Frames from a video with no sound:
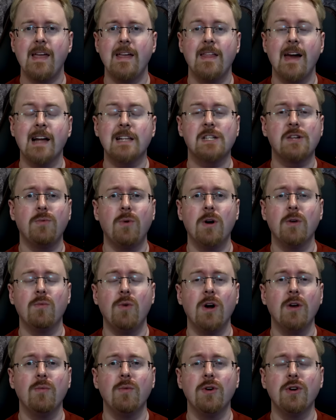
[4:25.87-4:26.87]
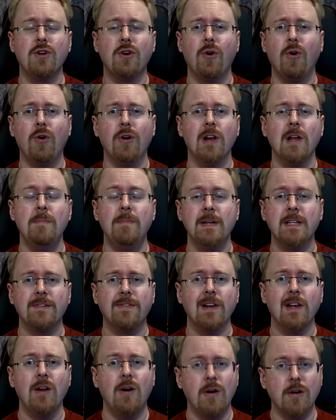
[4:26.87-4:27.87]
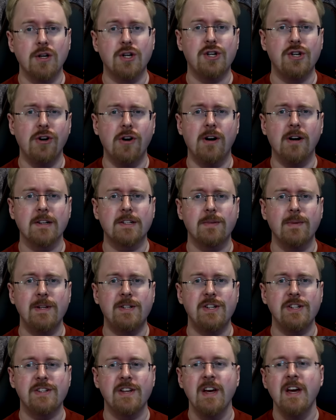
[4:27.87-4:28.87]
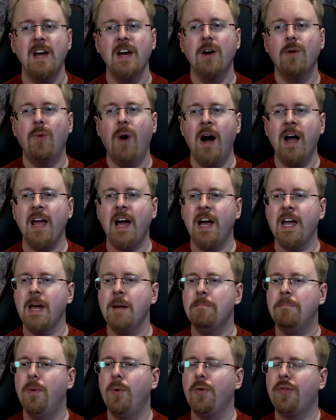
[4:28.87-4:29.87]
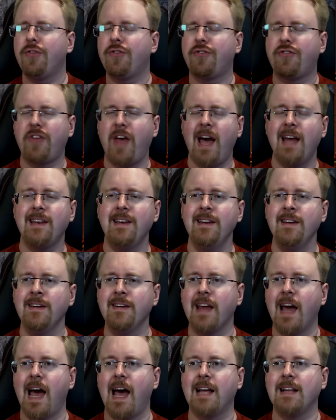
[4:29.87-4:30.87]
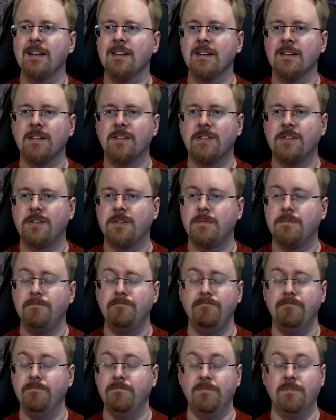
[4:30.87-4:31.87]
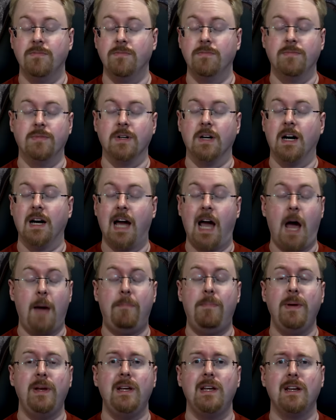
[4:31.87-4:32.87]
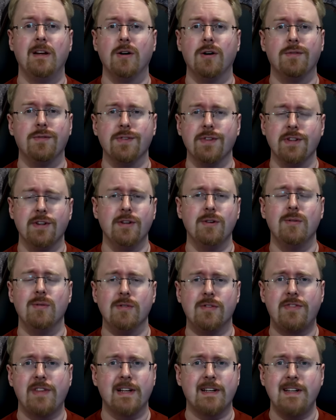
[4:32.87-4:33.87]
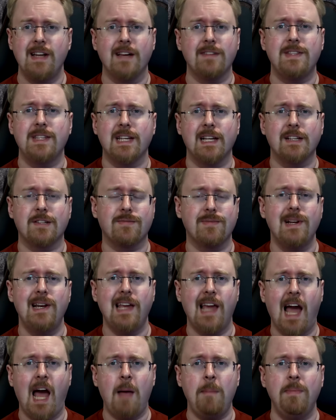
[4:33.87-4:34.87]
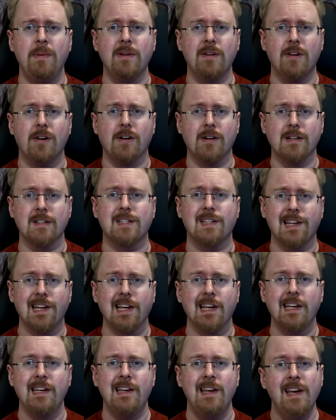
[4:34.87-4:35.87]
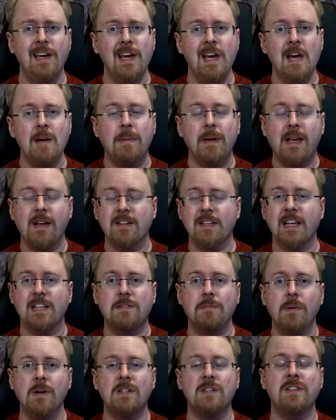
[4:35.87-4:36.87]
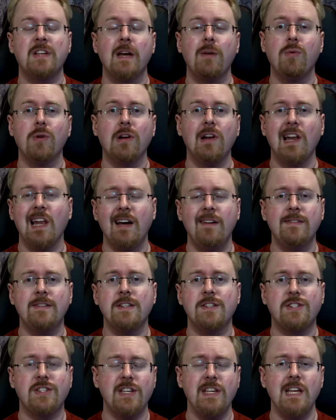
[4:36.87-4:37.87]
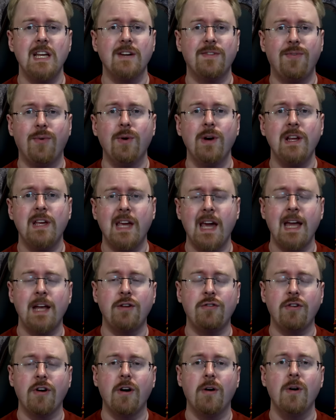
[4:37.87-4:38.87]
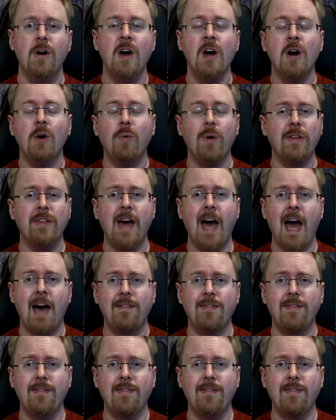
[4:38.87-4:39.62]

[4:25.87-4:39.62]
that's what one would call a bit of a long shot, which is why I am both saddened and happy over the news that nothing has really happened, honestly, because as much as I would love to see a 40k show with